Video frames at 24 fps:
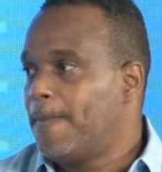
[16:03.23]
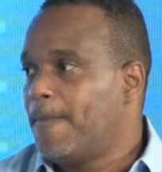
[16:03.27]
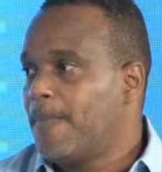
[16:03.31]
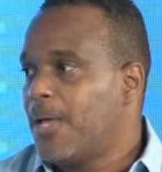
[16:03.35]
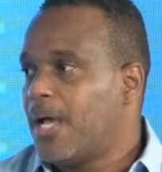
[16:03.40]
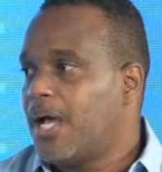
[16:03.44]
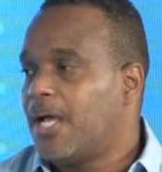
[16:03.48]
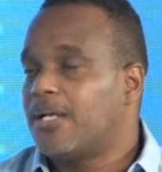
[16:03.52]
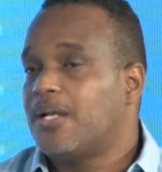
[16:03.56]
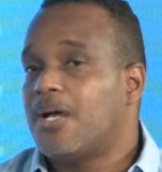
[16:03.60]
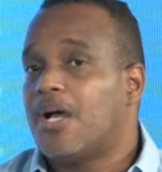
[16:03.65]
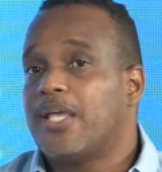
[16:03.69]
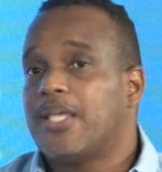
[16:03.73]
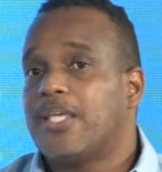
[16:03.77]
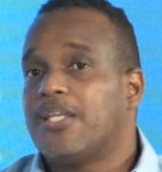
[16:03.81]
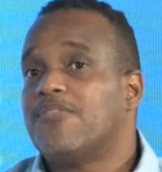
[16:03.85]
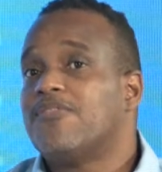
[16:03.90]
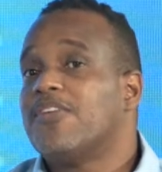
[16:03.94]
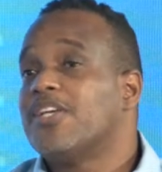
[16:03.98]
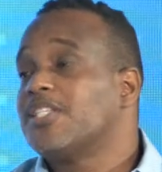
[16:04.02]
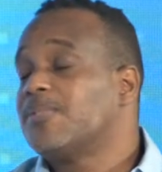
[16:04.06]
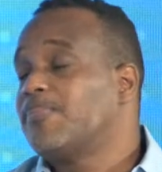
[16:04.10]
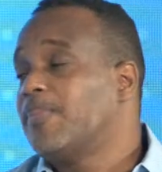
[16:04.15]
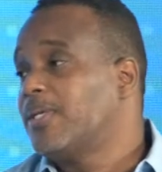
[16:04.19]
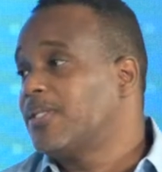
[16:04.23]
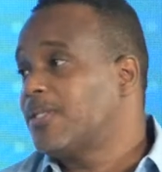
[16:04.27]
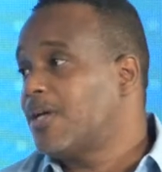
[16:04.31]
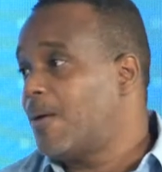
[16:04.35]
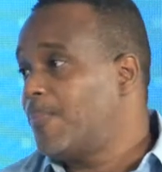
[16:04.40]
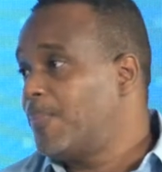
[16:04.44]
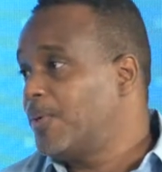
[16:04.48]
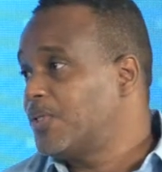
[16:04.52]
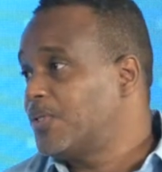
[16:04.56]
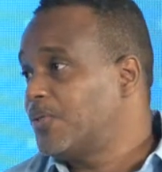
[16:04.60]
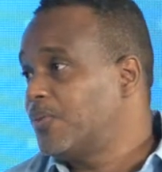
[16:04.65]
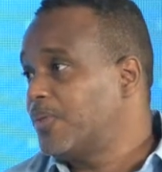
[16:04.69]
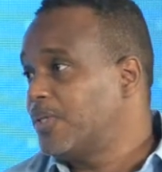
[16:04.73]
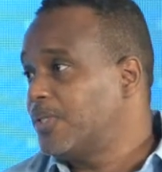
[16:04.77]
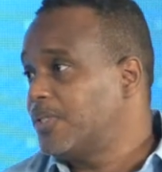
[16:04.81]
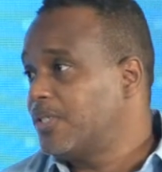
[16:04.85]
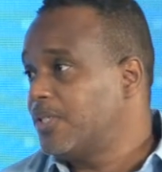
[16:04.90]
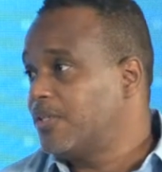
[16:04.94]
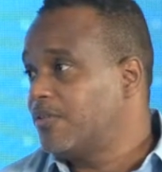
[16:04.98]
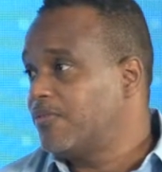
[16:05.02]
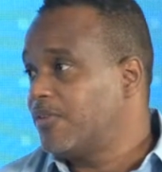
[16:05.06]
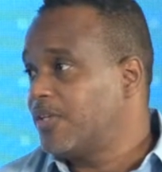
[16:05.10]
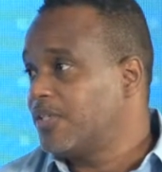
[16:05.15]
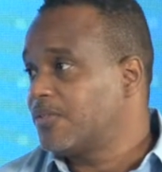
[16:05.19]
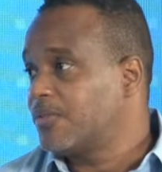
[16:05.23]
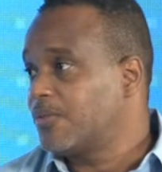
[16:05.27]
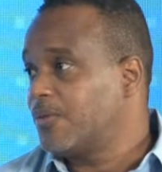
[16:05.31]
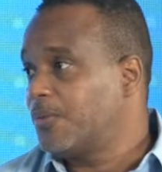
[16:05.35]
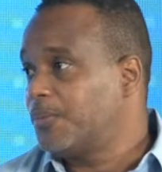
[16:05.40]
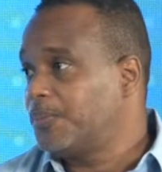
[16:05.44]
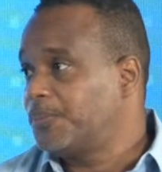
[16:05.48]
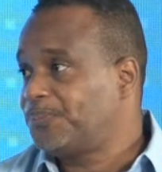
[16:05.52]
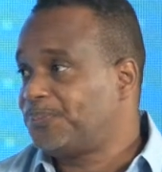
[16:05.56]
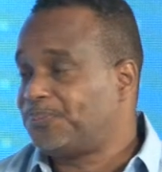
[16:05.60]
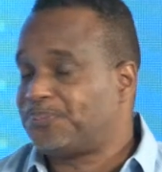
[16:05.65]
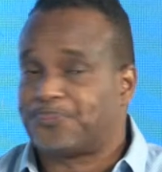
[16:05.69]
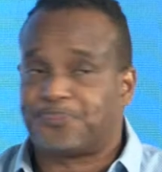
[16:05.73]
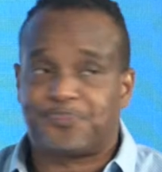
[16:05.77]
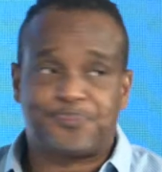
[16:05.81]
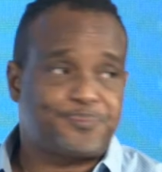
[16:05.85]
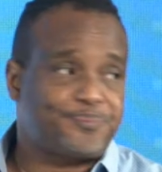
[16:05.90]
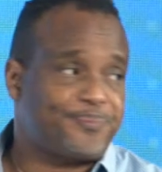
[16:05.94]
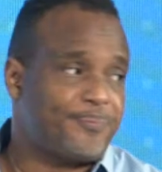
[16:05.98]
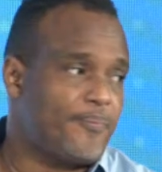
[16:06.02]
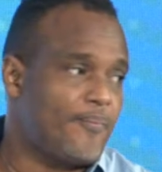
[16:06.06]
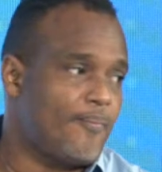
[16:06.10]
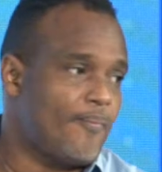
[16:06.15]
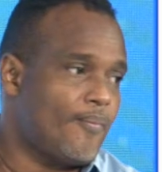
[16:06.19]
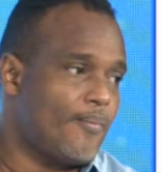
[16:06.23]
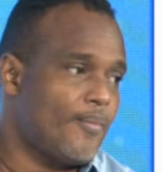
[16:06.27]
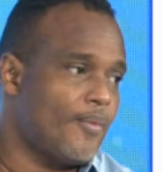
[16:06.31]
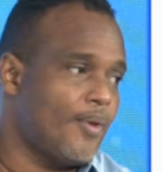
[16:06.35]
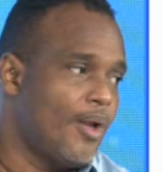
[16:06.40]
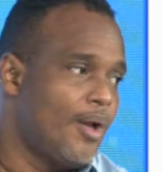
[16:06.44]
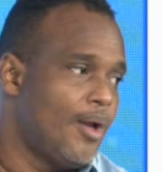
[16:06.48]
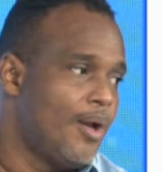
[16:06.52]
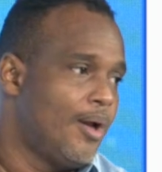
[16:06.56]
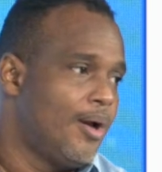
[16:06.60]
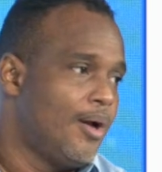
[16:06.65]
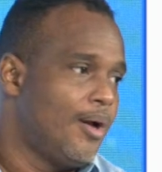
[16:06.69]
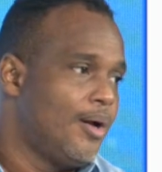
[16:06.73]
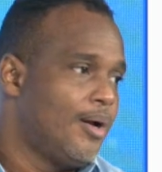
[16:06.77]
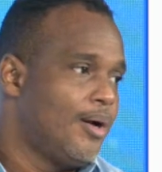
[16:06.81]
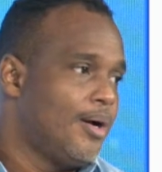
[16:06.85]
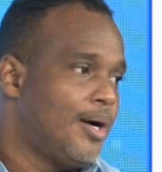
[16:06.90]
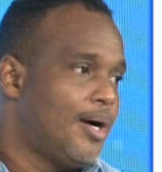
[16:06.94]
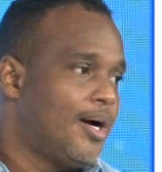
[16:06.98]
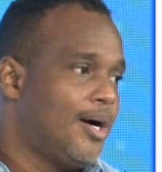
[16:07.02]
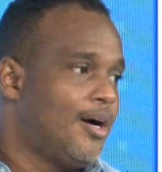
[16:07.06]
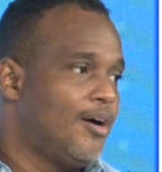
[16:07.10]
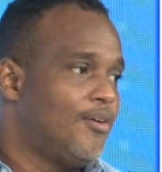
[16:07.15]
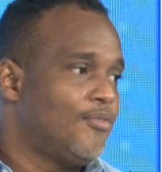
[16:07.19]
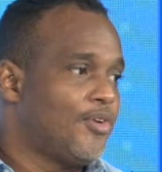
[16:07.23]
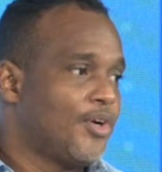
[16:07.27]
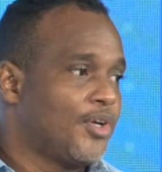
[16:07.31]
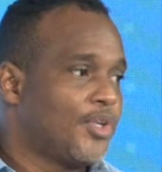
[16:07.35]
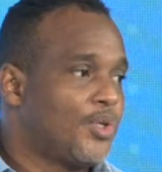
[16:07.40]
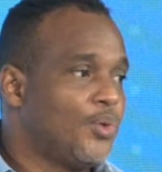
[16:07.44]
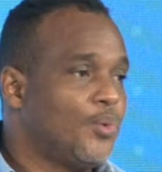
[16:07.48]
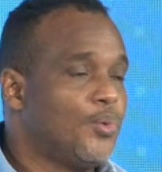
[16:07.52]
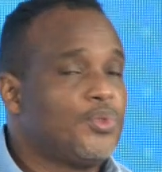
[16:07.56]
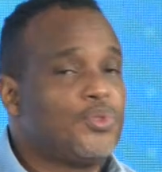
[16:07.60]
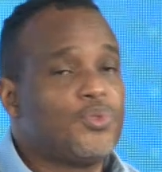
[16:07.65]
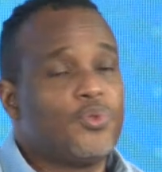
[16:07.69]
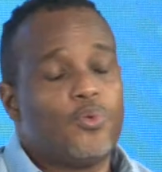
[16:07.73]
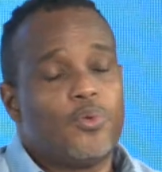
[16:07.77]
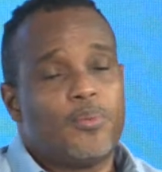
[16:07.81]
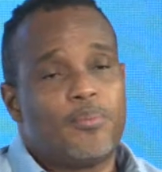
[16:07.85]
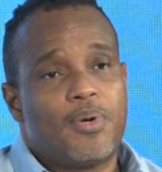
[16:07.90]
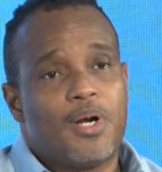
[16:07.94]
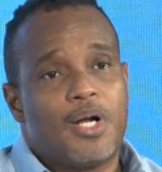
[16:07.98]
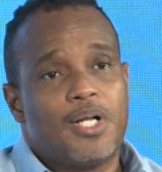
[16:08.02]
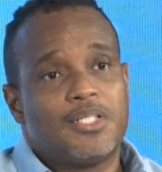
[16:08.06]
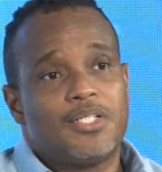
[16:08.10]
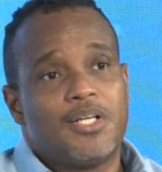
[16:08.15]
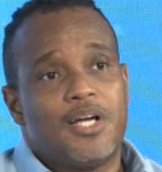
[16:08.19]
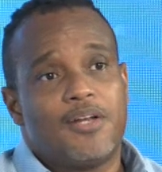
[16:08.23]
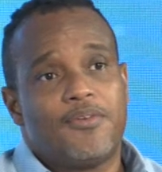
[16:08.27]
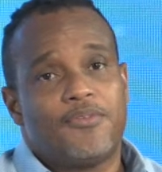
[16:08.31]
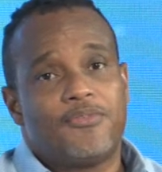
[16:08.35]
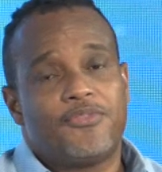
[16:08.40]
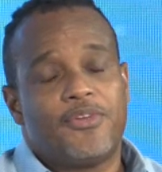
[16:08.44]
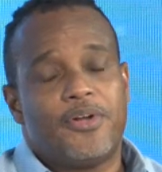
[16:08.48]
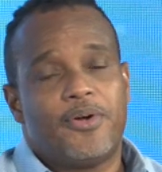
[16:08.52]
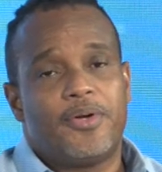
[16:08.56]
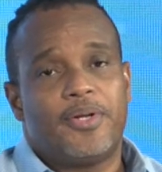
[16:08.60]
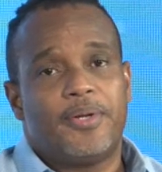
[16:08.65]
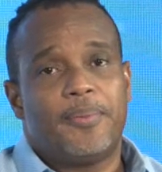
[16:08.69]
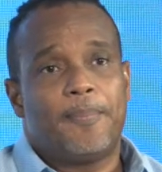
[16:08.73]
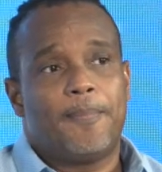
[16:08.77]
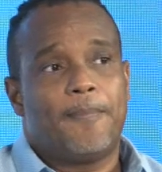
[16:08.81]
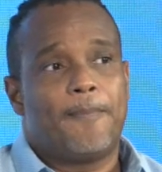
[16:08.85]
and the investment opportunity in Fesco. For Q2, we brought on Ferry.